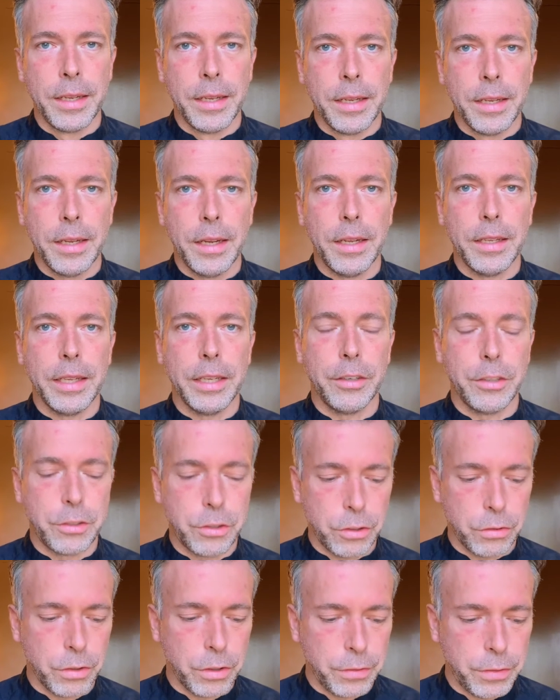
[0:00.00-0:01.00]
a
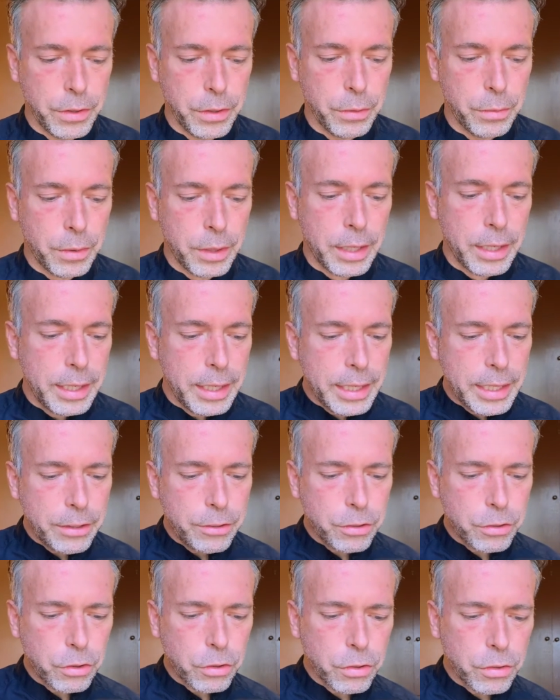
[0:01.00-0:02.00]
literature review.
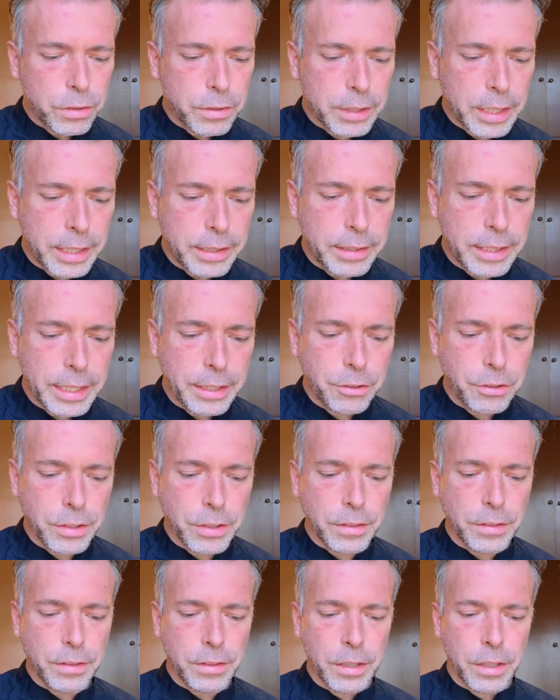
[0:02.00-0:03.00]
Integral
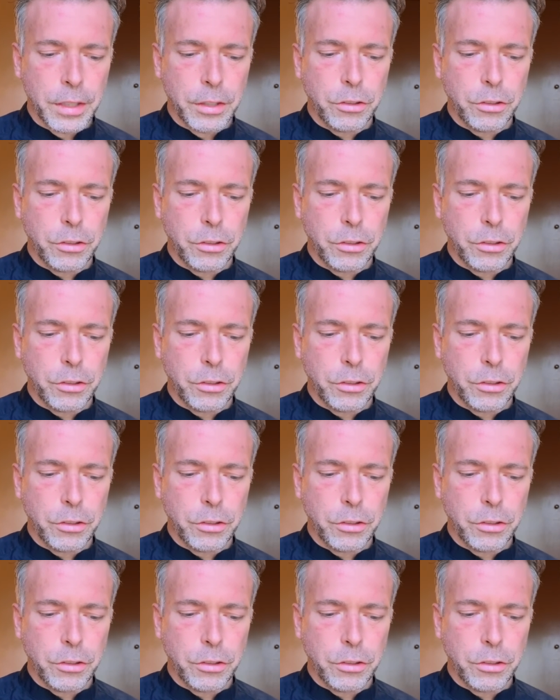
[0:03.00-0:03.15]
citations